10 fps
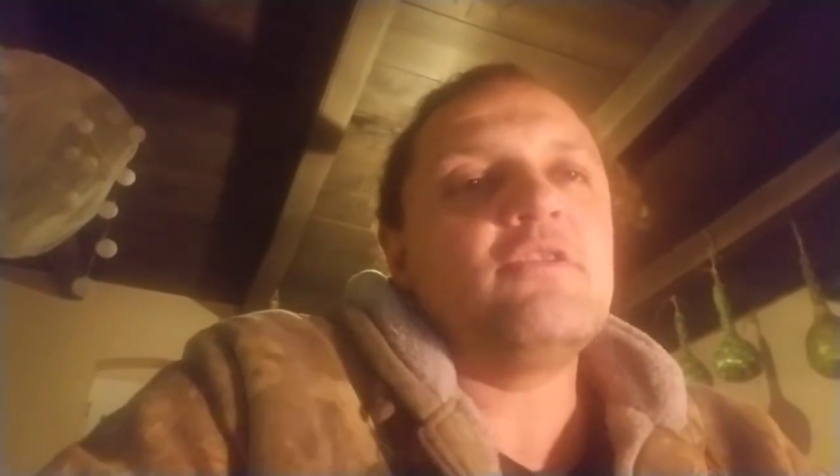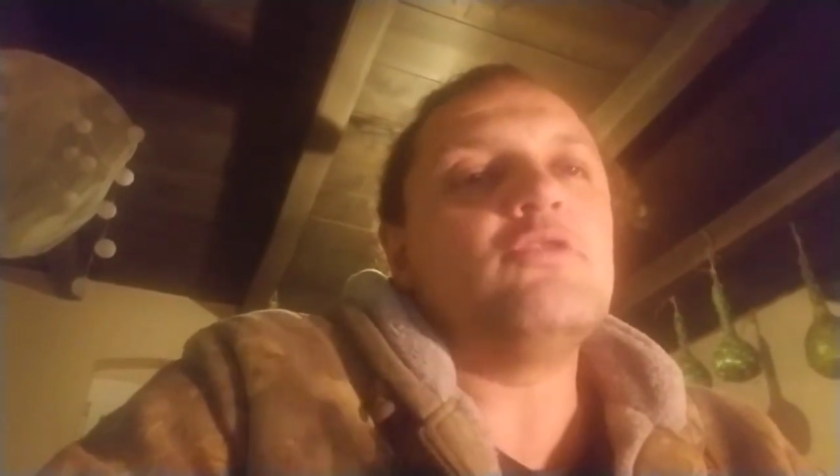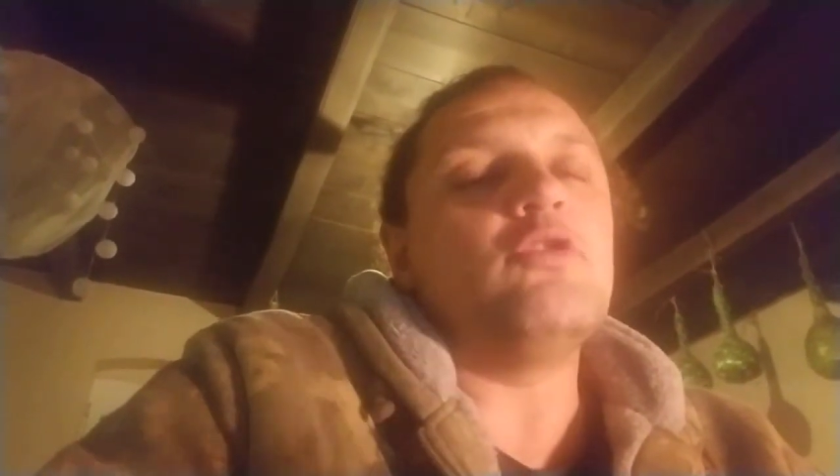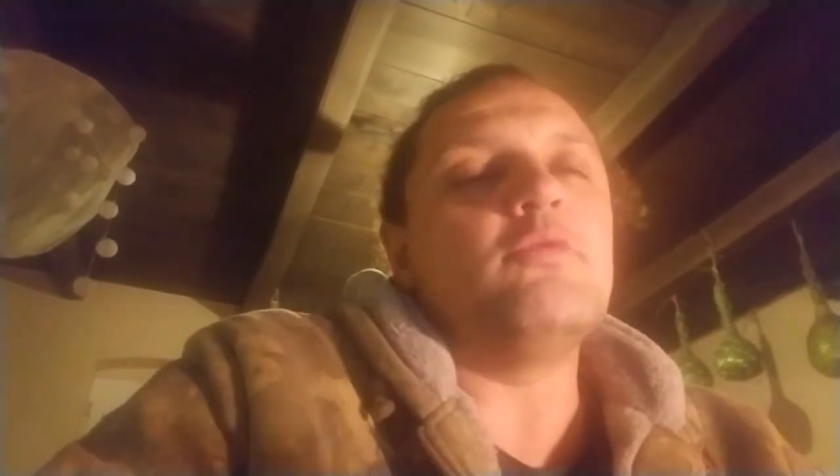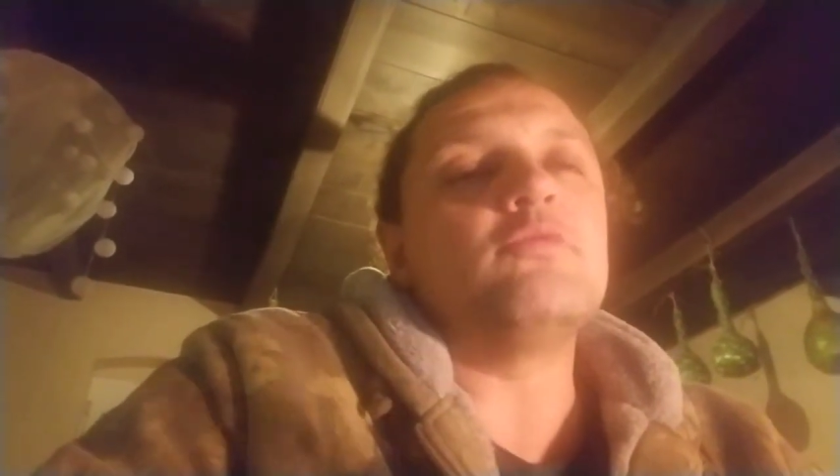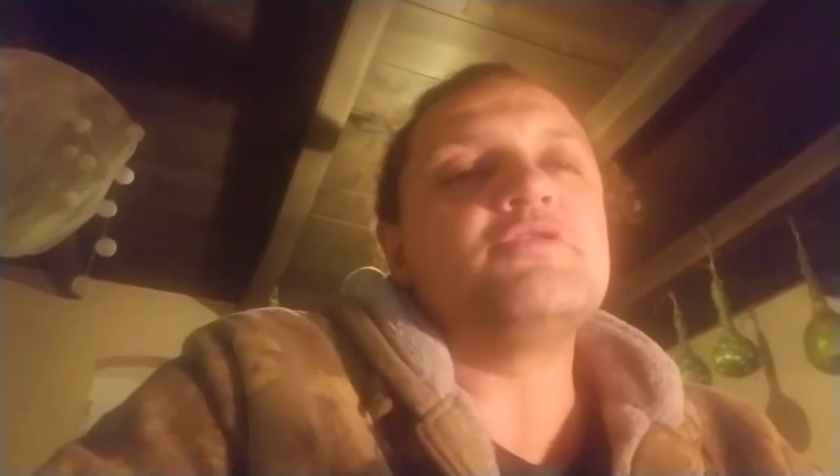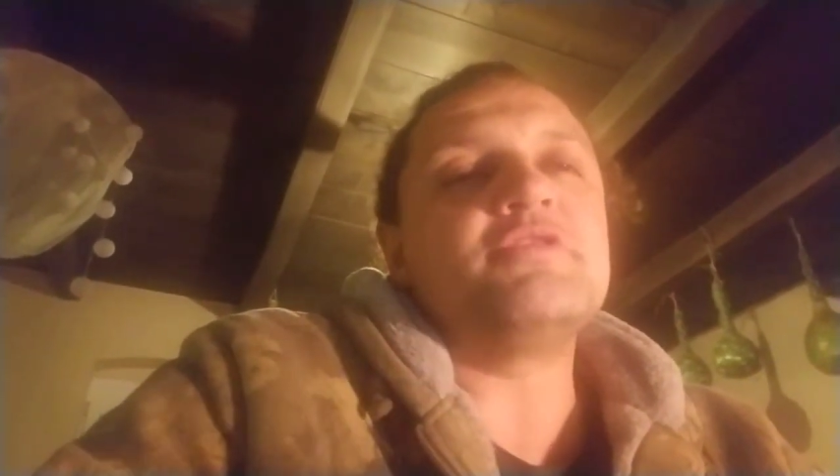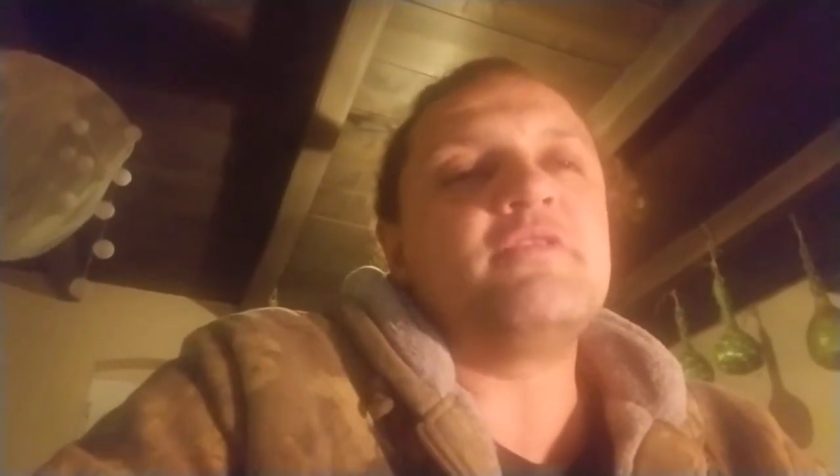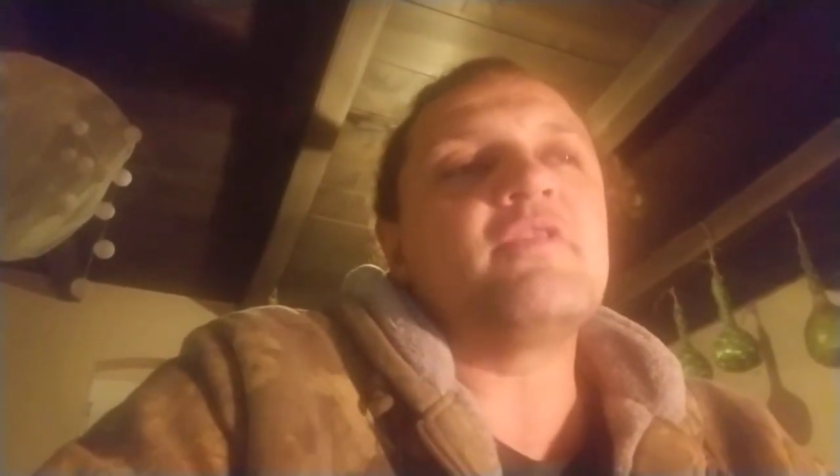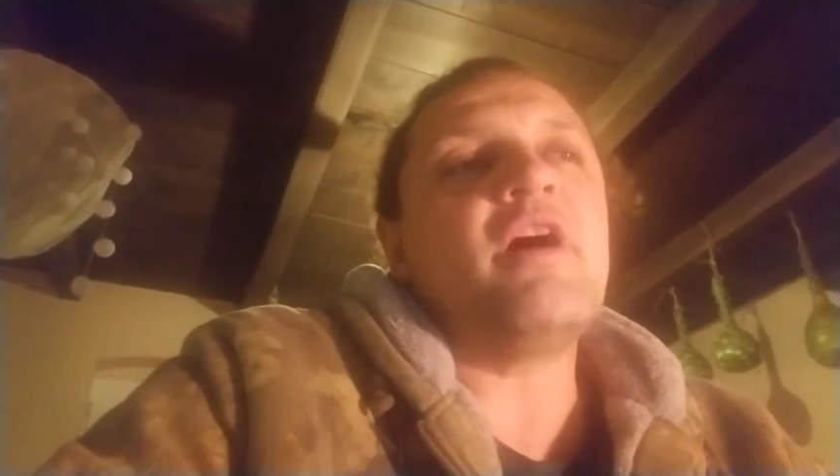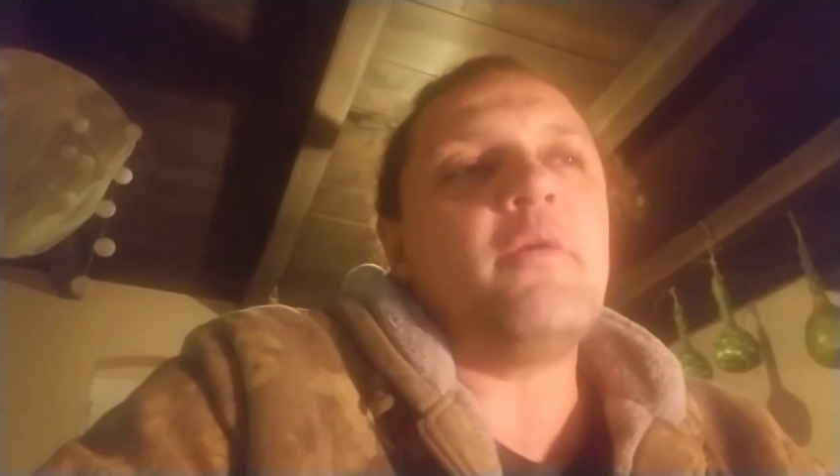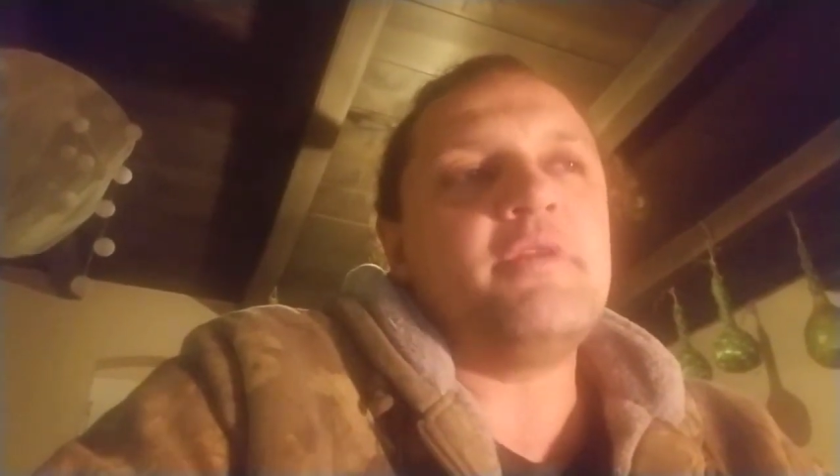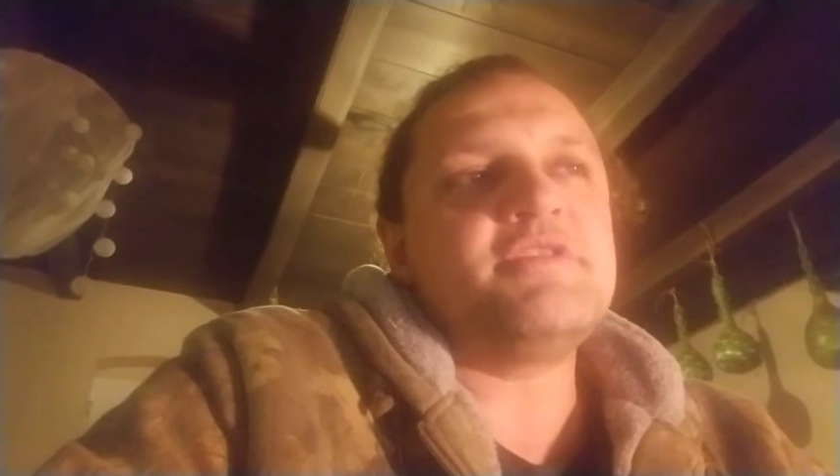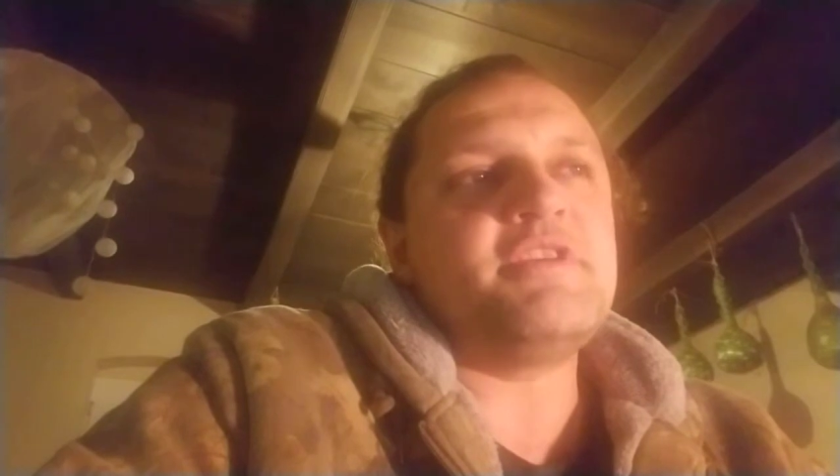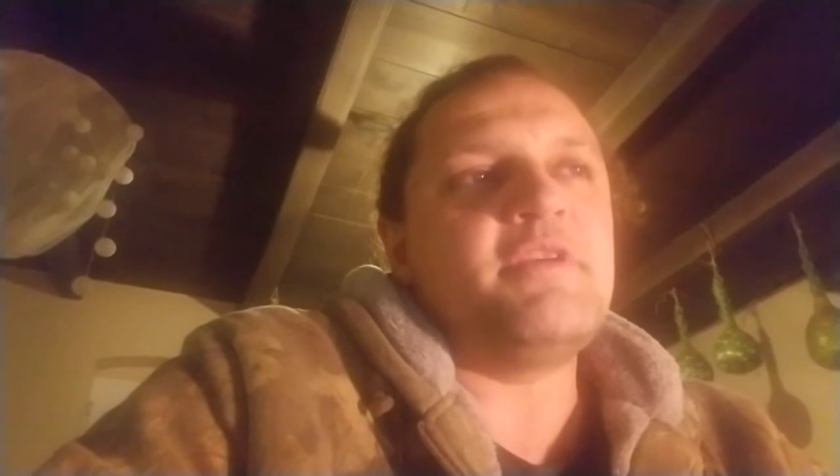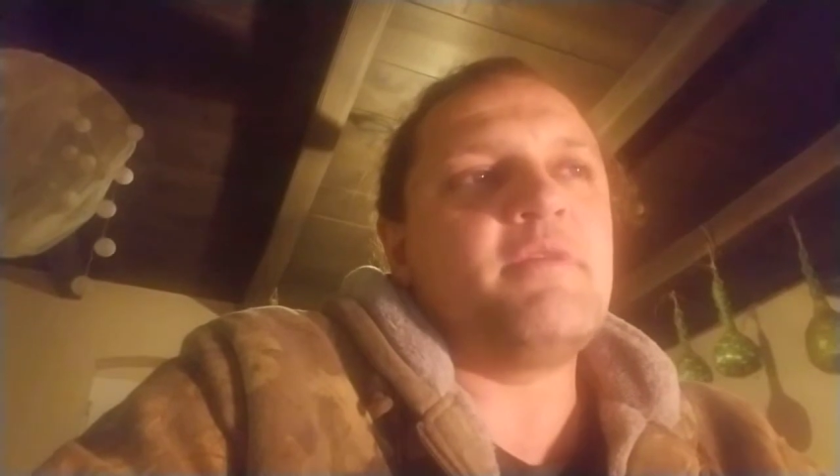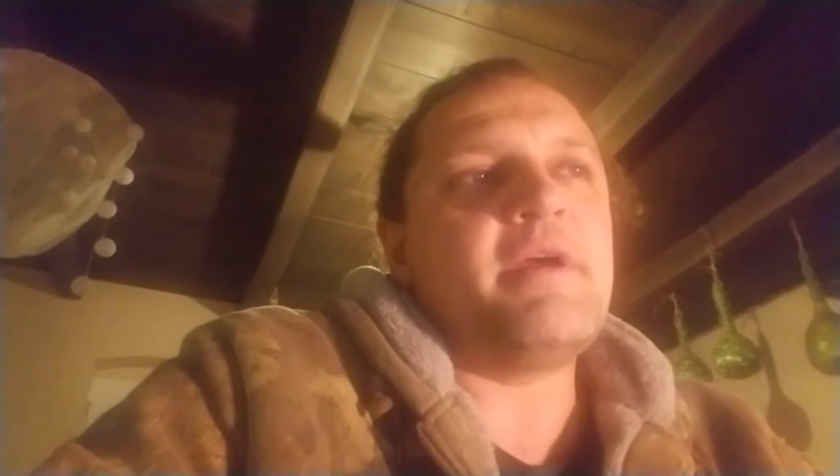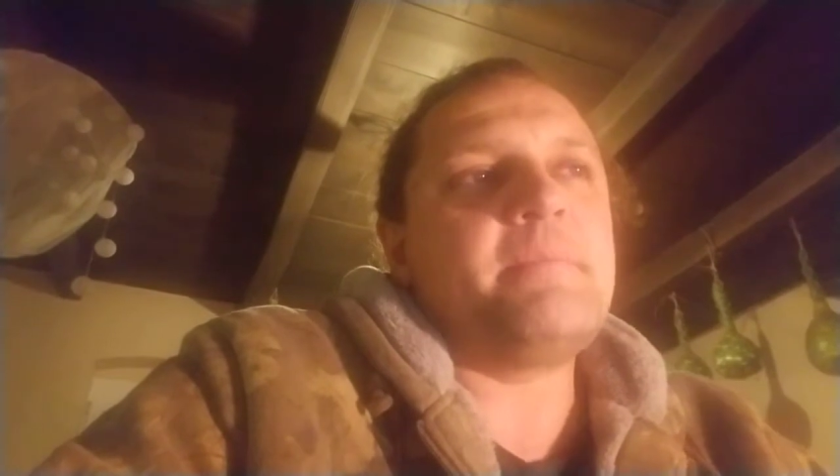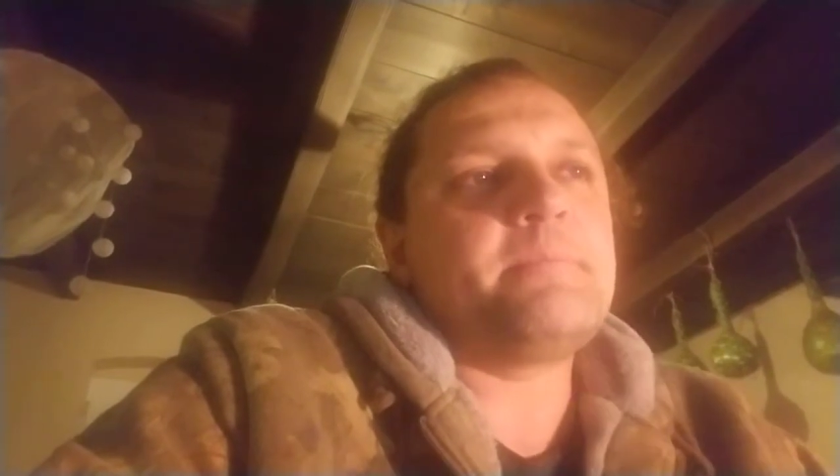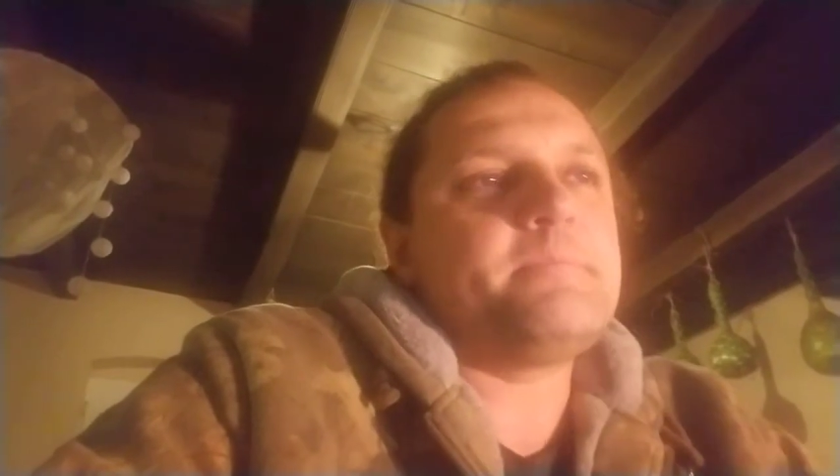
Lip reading: global reserve currency, right?